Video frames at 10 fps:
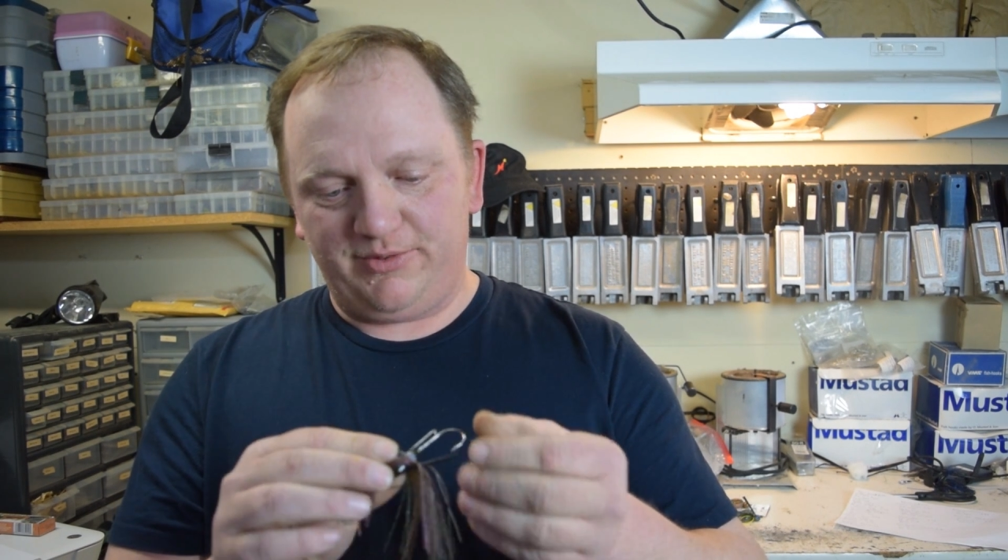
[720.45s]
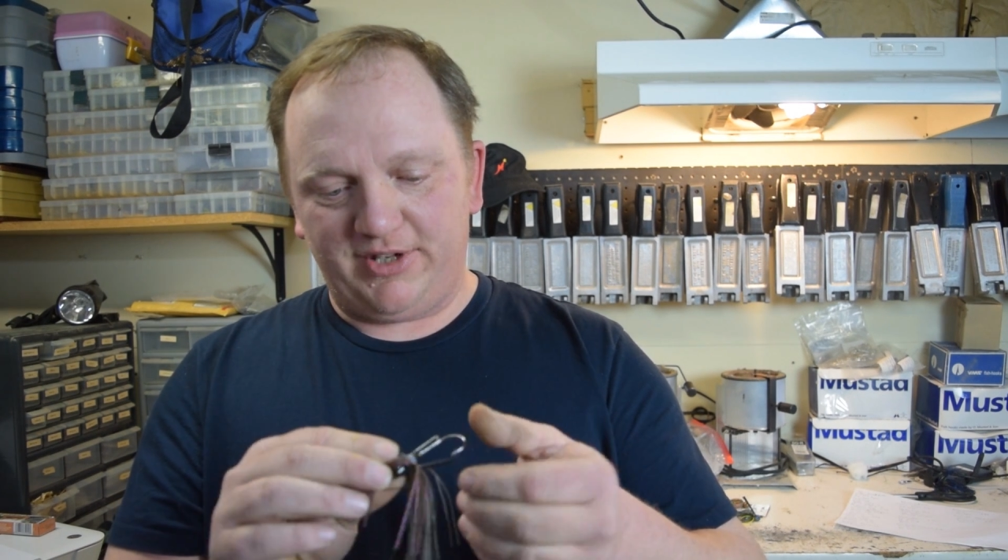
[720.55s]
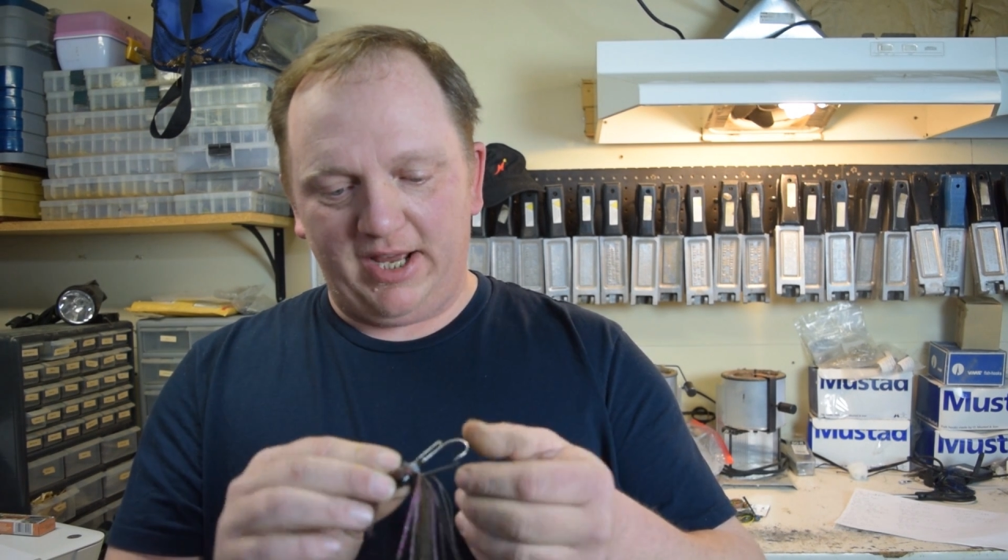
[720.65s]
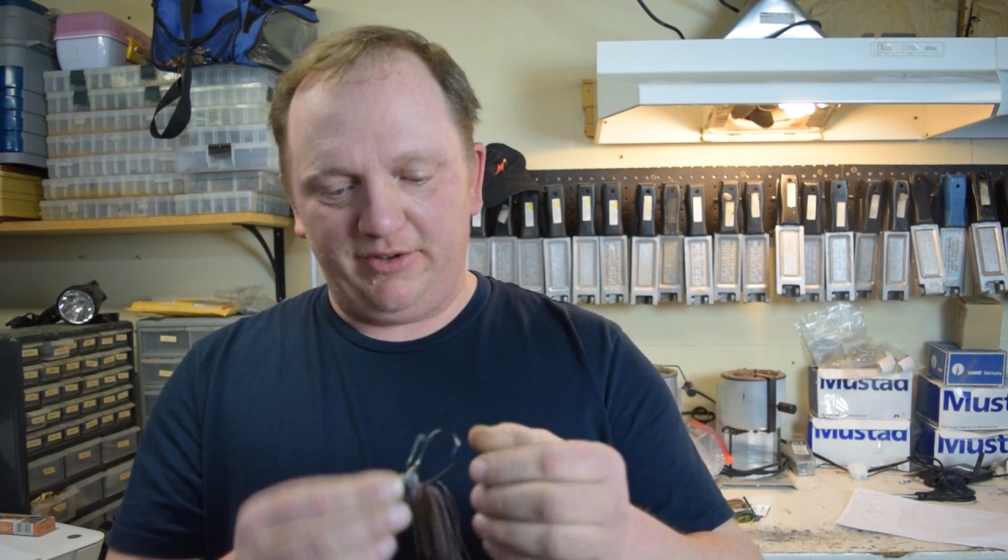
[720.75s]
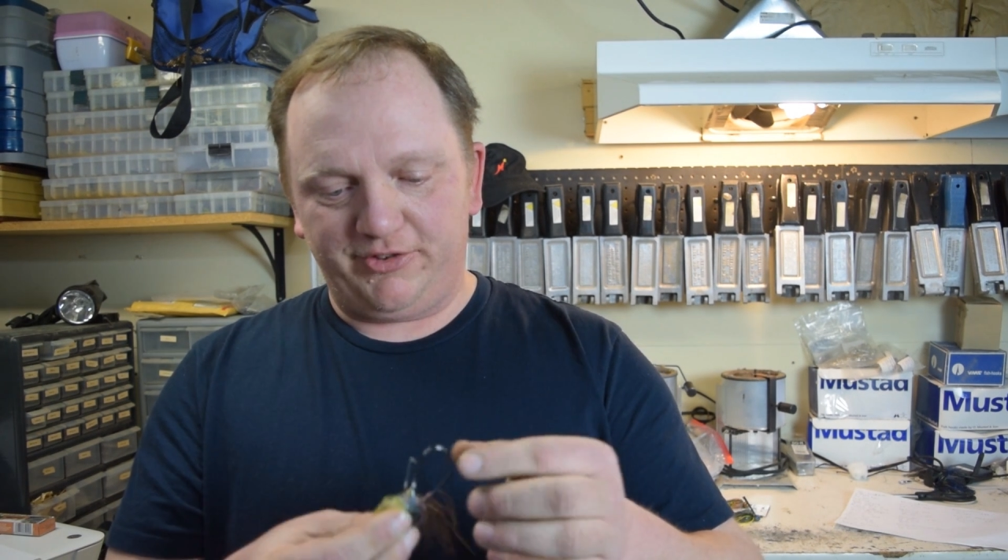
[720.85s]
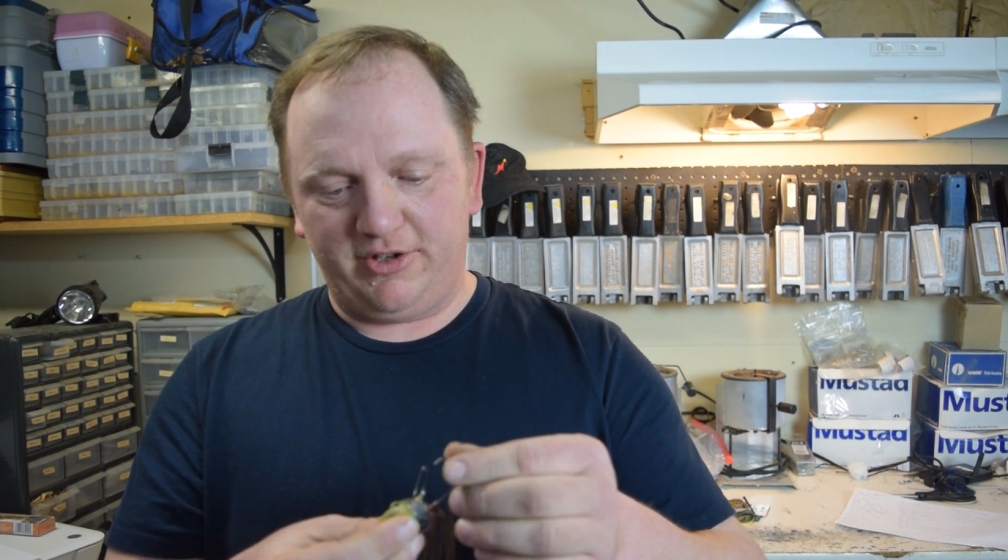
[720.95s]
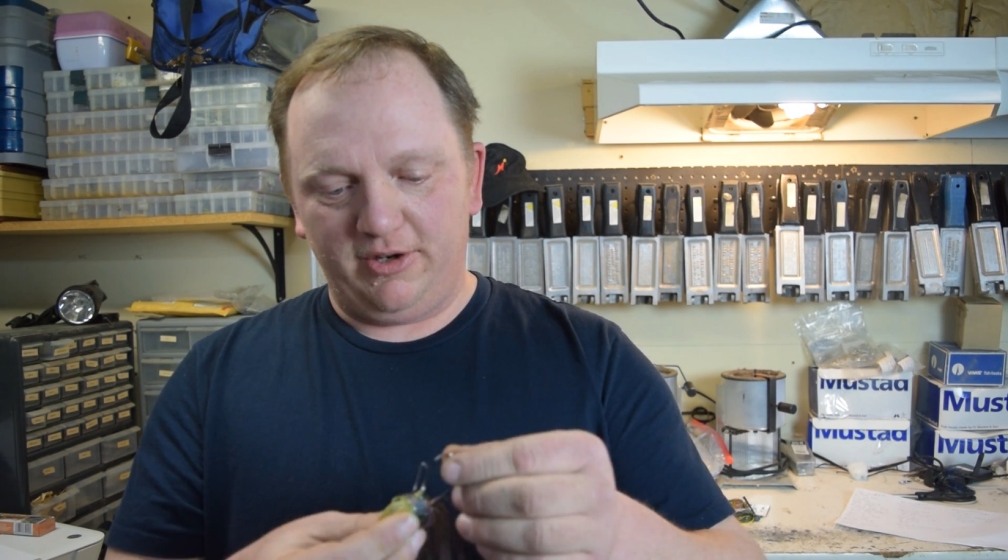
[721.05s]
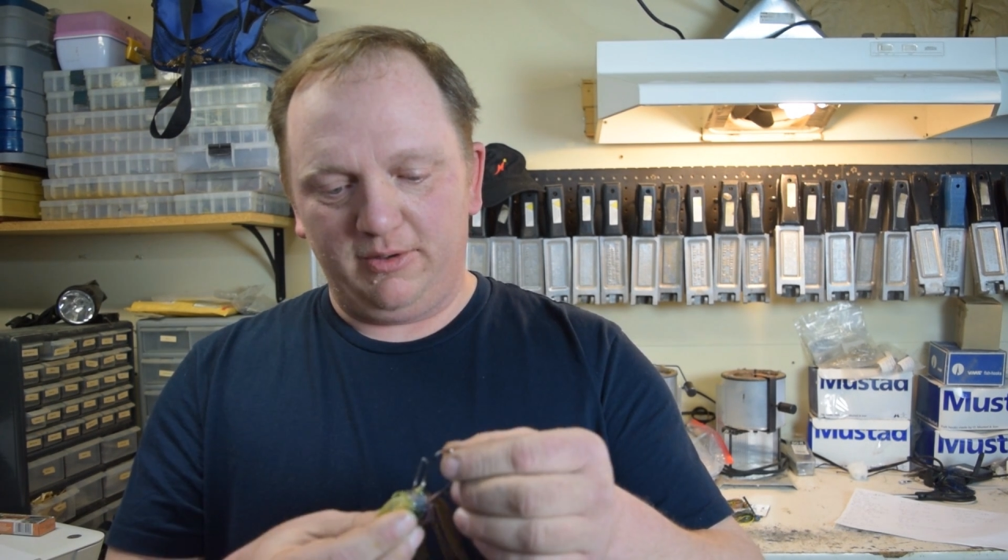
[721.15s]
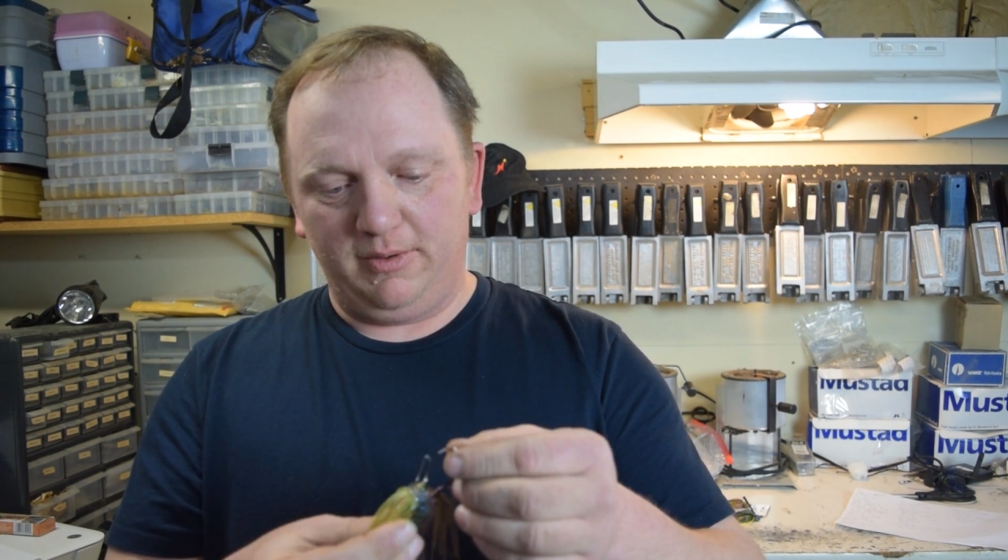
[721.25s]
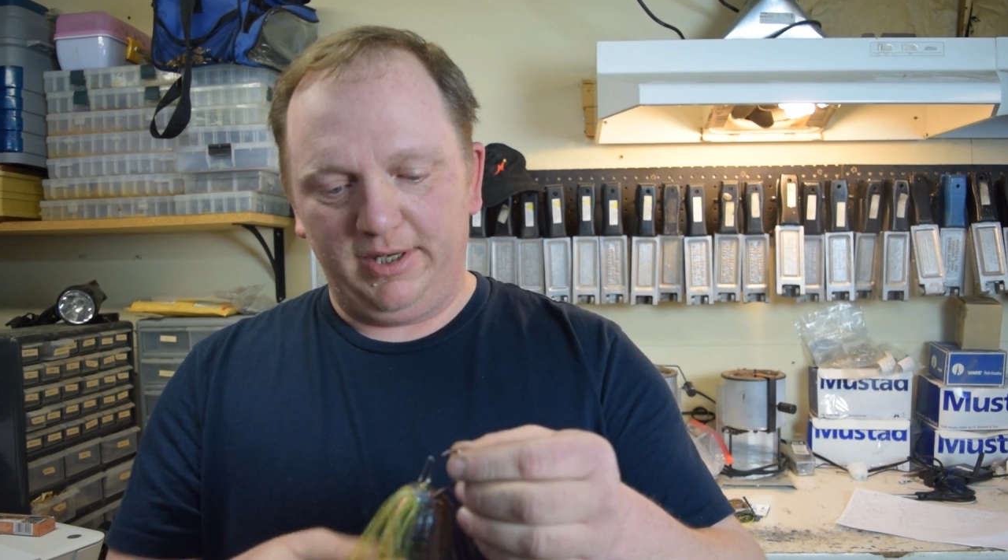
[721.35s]
style
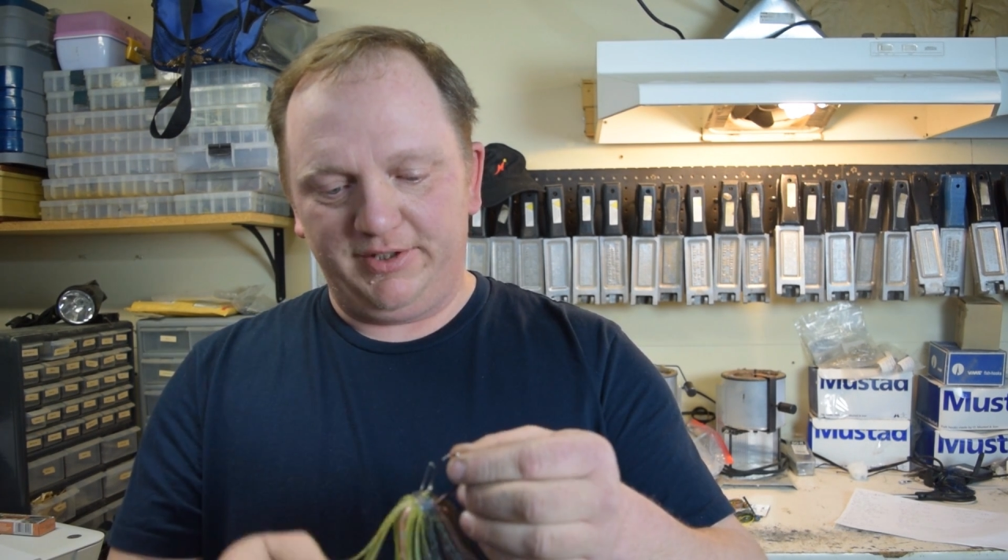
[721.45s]
skirt where it